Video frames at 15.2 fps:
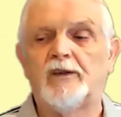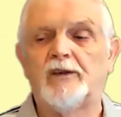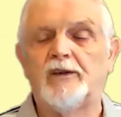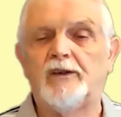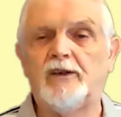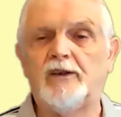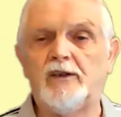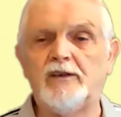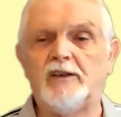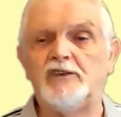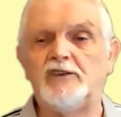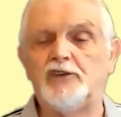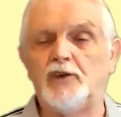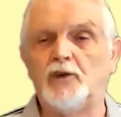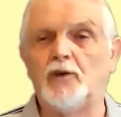Current, as
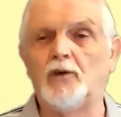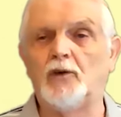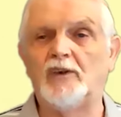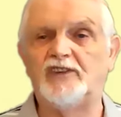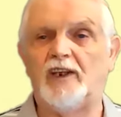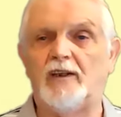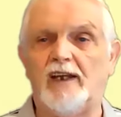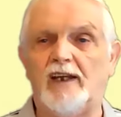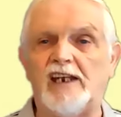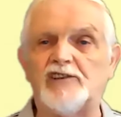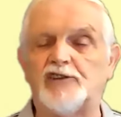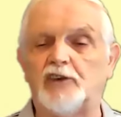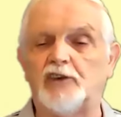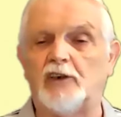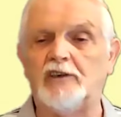you know, is
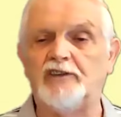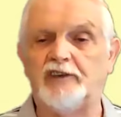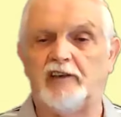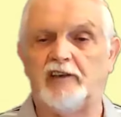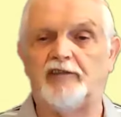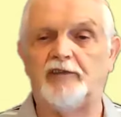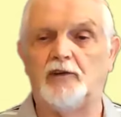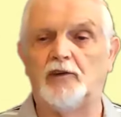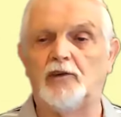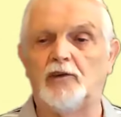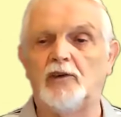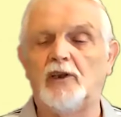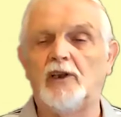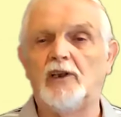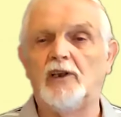electrons that flow
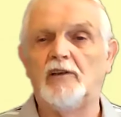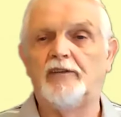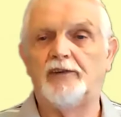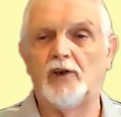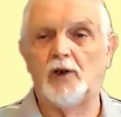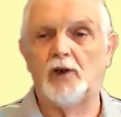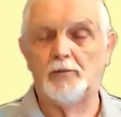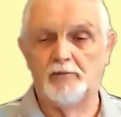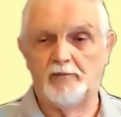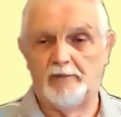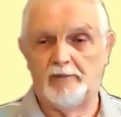from